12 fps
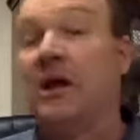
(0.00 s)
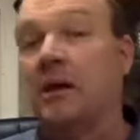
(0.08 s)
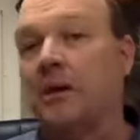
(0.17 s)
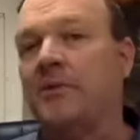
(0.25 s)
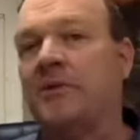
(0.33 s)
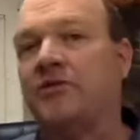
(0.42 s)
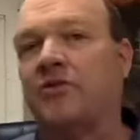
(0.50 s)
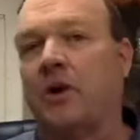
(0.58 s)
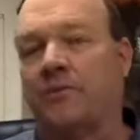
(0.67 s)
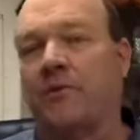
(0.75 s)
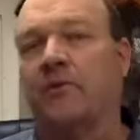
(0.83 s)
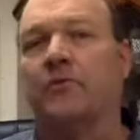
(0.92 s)
Let me just
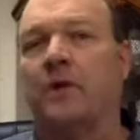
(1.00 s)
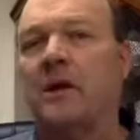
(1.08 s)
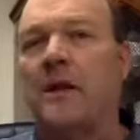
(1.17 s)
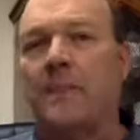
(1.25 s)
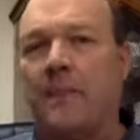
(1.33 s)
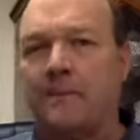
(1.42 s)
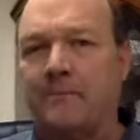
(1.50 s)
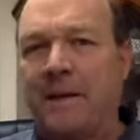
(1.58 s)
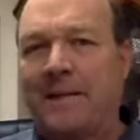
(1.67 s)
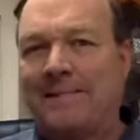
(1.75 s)
start. First one, the big